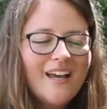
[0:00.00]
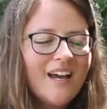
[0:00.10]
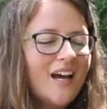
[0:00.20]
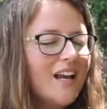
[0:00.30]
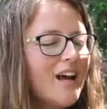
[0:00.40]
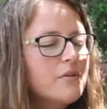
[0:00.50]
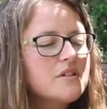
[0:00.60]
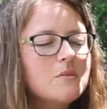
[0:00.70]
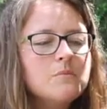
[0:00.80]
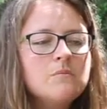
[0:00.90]
And I
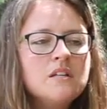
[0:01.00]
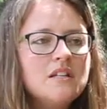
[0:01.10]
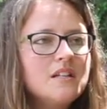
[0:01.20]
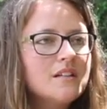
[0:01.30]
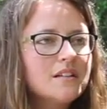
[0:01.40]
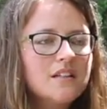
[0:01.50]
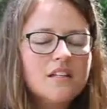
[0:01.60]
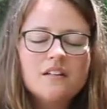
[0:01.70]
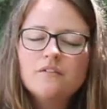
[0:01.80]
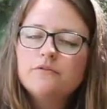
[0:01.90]
was
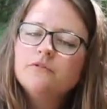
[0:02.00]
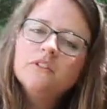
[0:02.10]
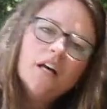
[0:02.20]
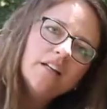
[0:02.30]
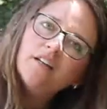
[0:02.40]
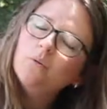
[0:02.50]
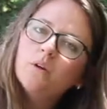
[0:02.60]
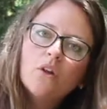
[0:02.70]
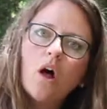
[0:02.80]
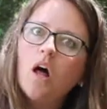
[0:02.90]
immediately flooded
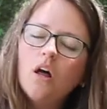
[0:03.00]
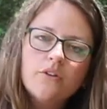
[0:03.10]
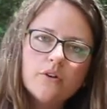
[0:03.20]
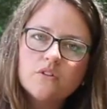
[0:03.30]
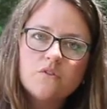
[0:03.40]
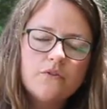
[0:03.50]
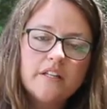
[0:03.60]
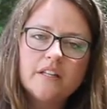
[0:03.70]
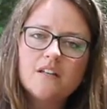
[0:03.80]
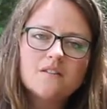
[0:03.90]
with all those
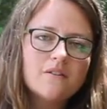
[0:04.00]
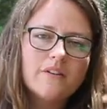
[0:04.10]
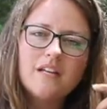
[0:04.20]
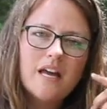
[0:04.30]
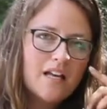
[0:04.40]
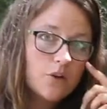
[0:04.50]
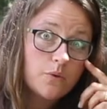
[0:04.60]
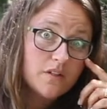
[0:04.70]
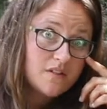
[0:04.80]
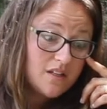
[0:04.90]
feelings of
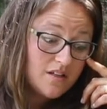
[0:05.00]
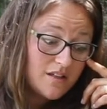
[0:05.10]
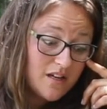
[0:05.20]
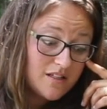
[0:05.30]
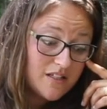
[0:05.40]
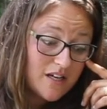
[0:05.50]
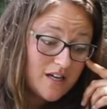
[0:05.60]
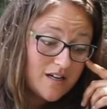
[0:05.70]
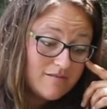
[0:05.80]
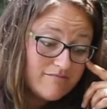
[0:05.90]
inadequacy that
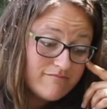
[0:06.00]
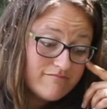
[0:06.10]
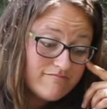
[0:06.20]
I